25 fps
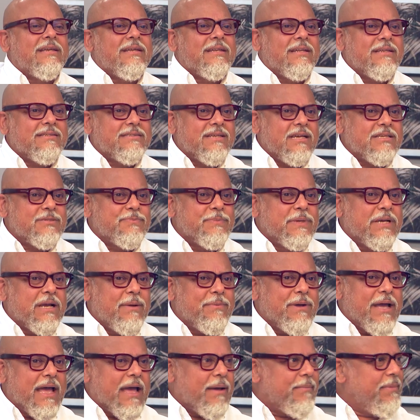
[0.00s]
think it has just
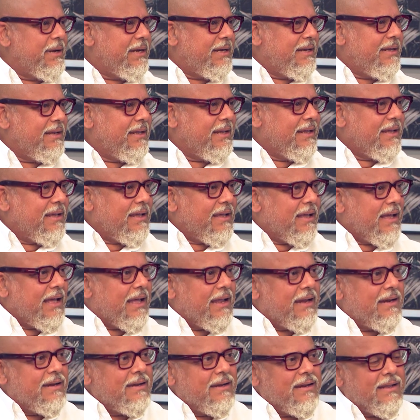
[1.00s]
become a habit,
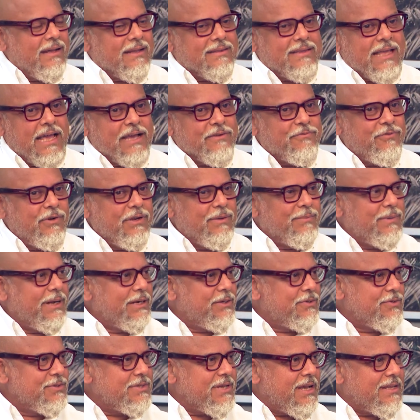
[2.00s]
and uh, thankfully my
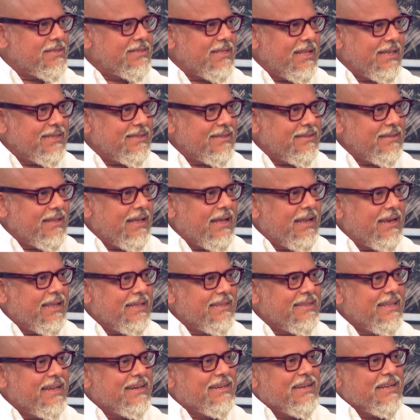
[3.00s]
two sons like I
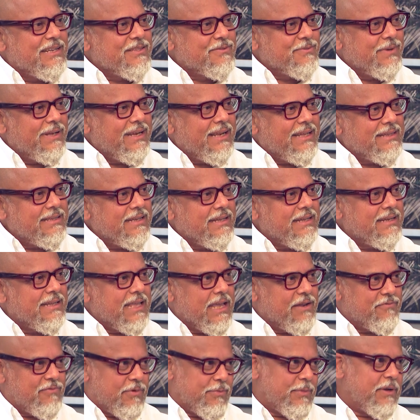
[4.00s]
like that as well. I think it
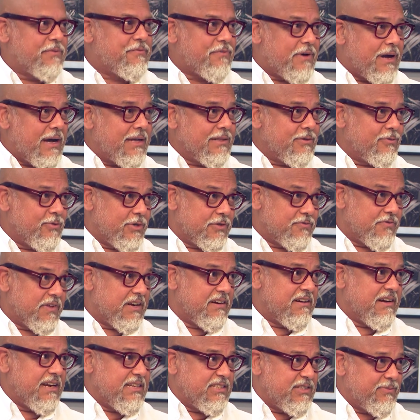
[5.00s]
came from my father, who was
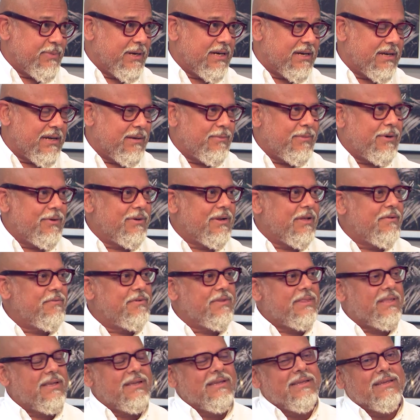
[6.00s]
very regimental about right.
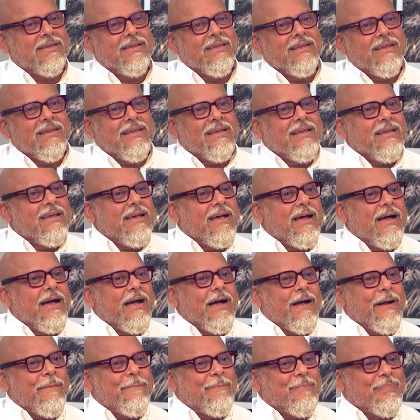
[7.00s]
everything.
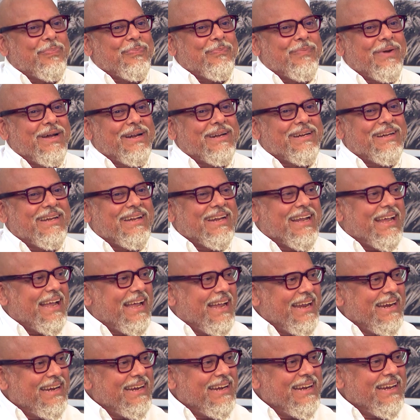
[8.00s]
Um, but
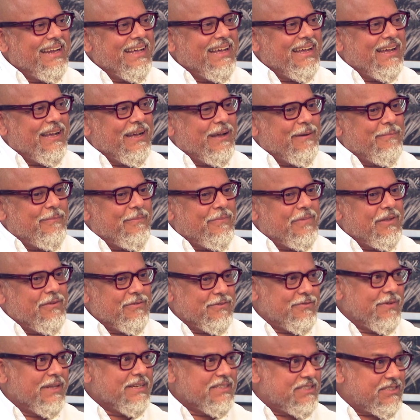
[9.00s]
and um, he
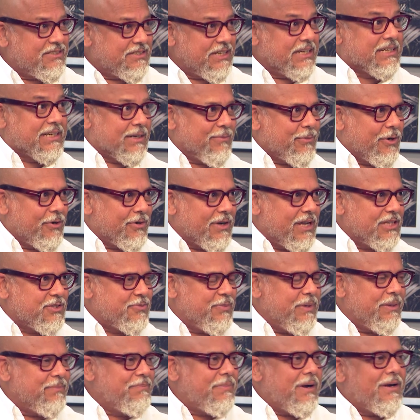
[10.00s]
was very strict about us
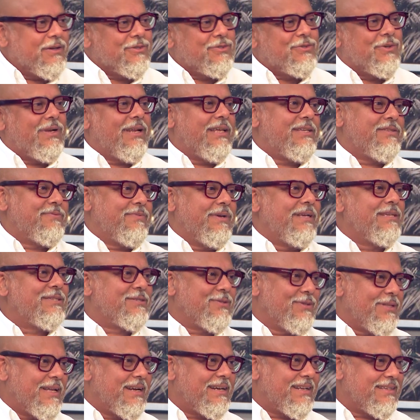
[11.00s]
being punctual as well. Mm.
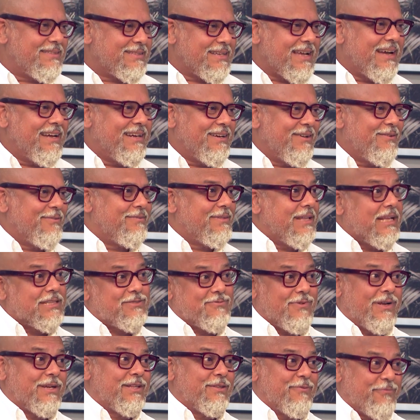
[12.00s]
So that has kind of
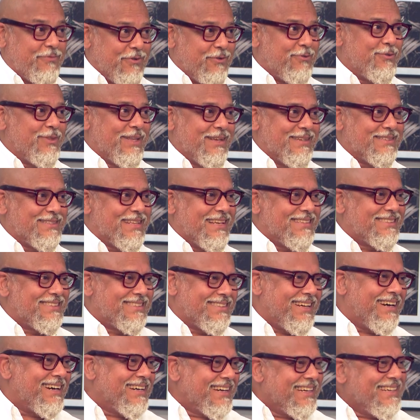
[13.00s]
that's one of the few things that
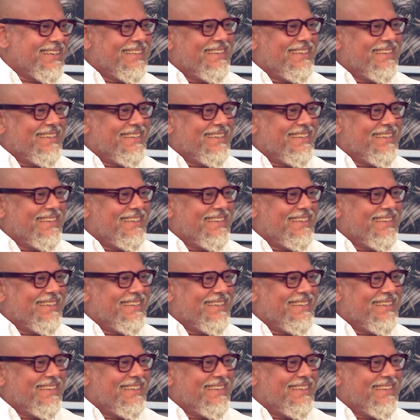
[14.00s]
stuck.